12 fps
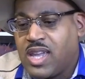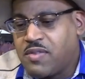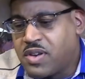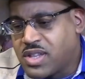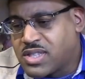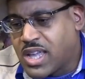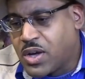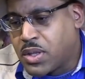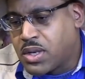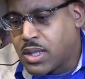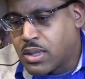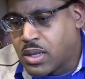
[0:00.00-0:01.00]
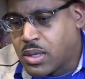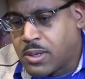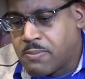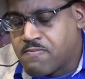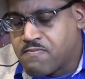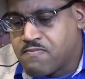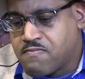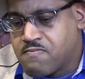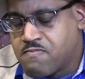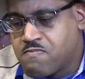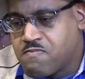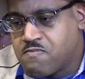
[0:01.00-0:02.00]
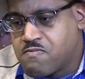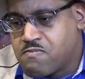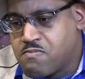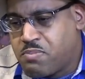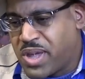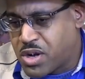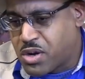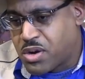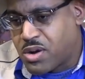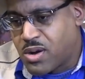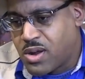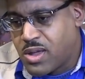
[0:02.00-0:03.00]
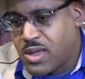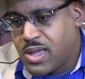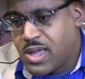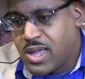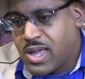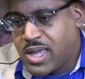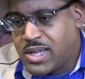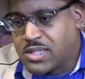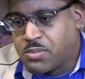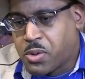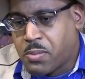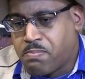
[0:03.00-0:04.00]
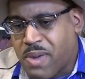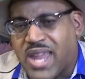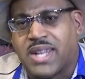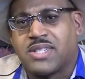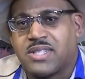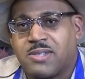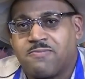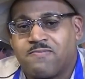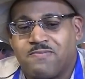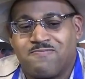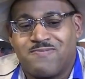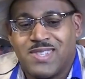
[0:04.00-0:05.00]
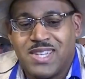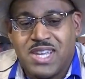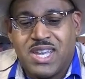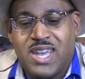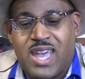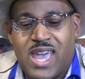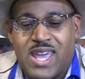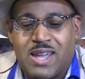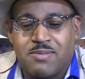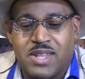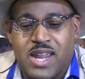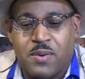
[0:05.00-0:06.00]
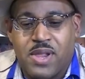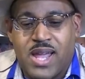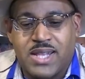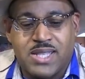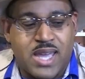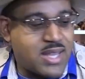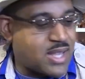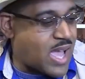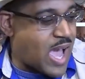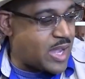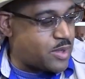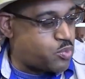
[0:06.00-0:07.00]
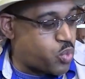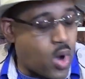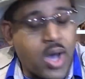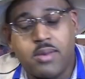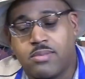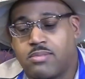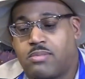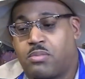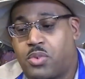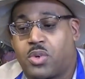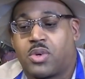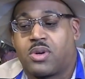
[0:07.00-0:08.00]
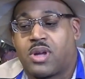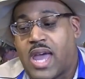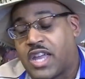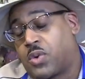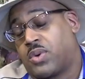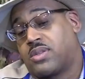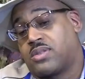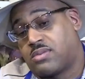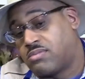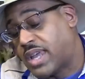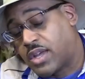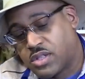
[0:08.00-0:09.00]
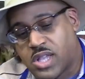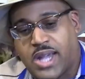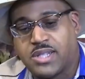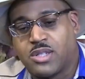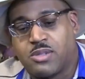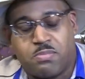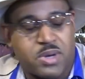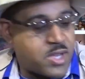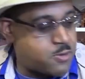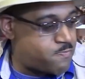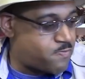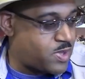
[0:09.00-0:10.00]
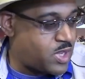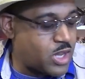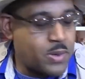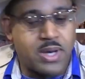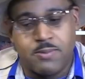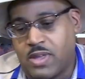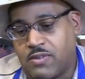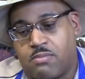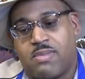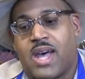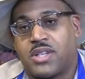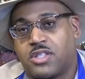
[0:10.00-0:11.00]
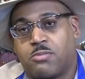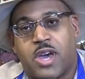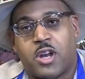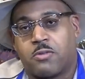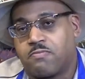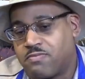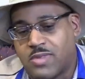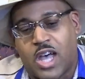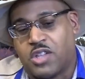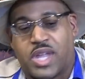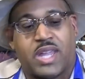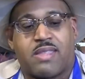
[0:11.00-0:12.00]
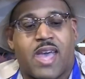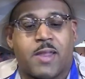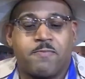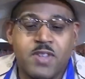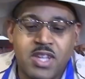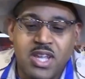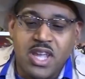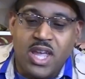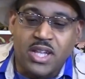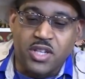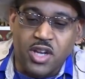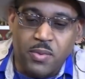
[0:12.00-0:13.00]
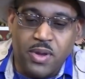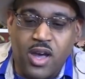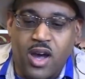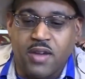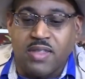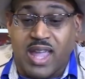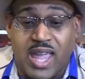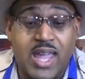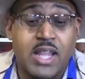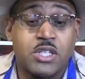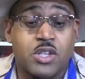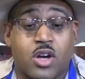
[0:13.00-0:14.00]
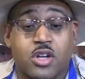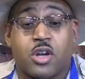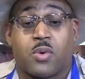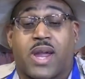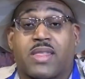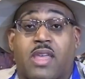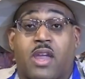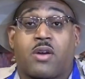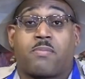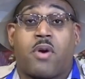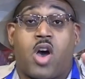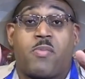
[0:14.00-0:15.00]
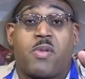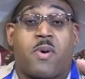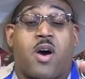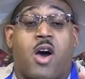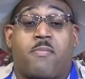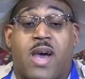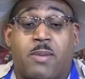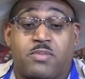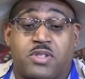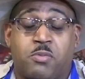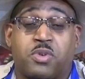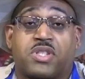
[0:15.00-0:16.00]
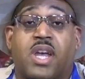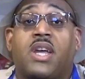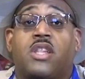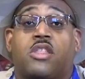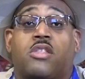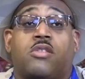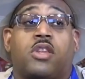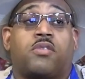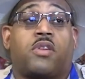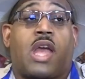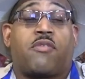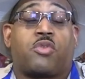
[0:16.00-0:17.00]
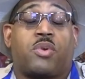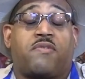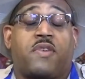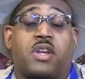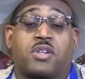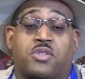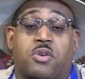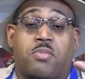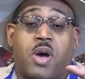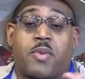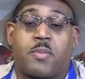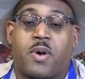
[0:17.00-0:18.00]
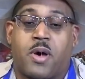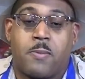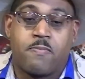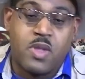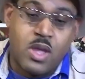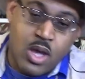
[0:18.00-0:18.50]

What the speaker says: even though the tail isn't necessarily bigger, it is more balanced. And I realize that I want more accurate tail sizes, but you know what? If it balances better, I'll take that. And so here we are. The hands are correct. They are palm to palm. I'm super excited. Yeah, they have three fingers and are palm to palm.